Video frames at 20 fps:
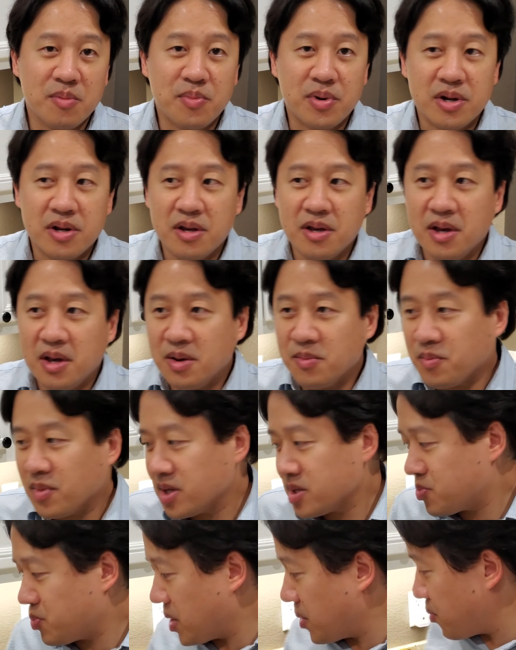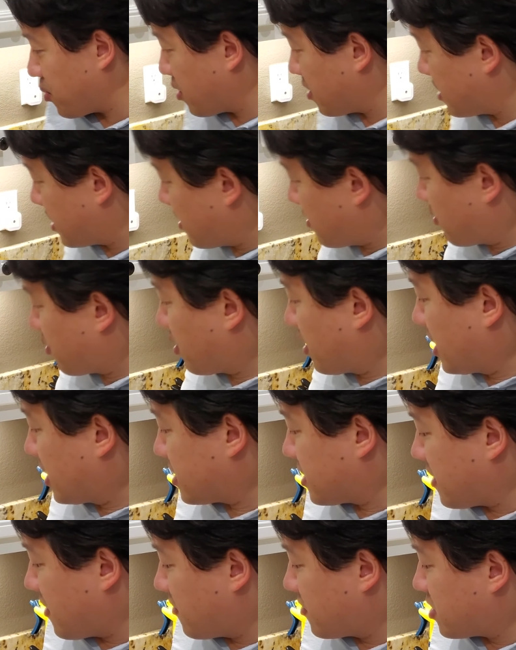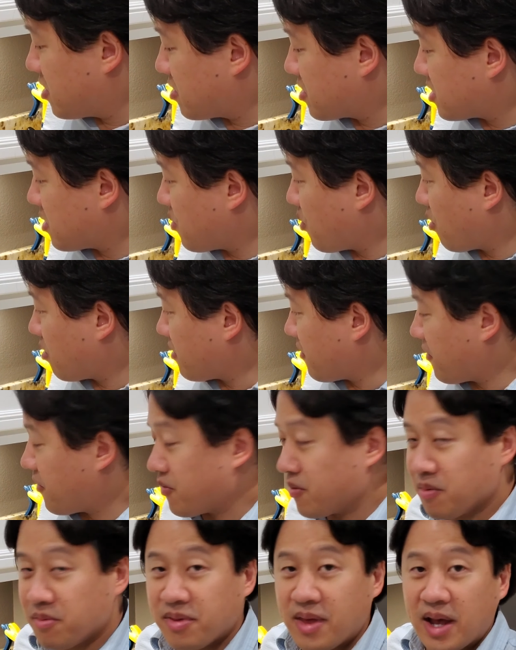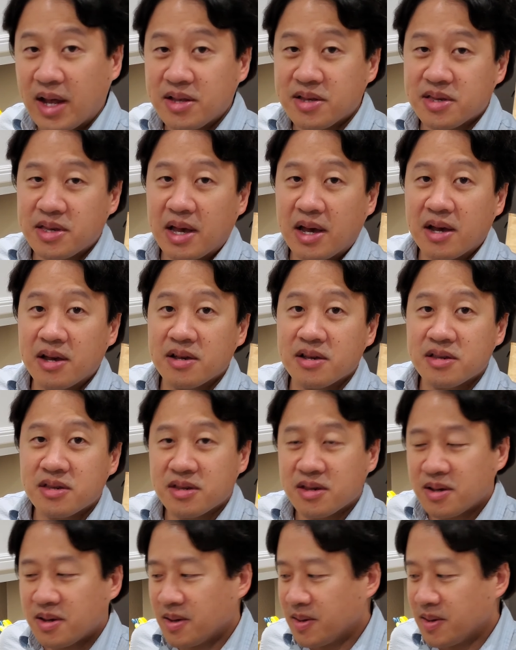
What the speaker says: but it must be pretty impressive to support a fruit that size.